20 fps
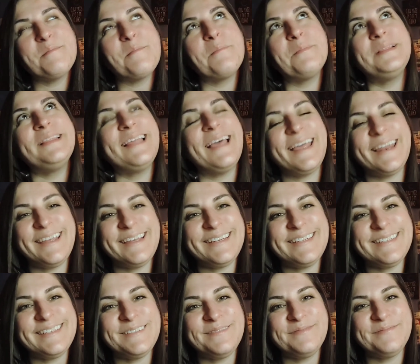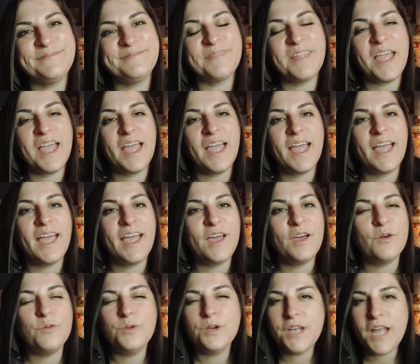planet
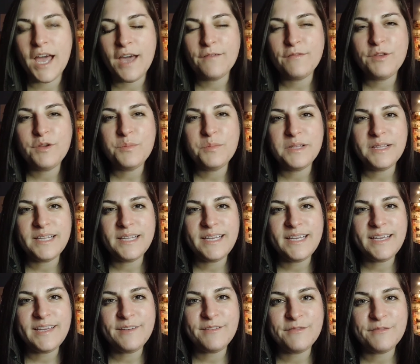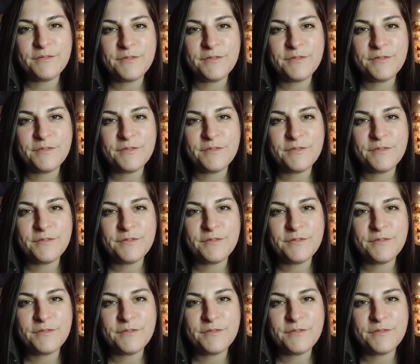would have you believe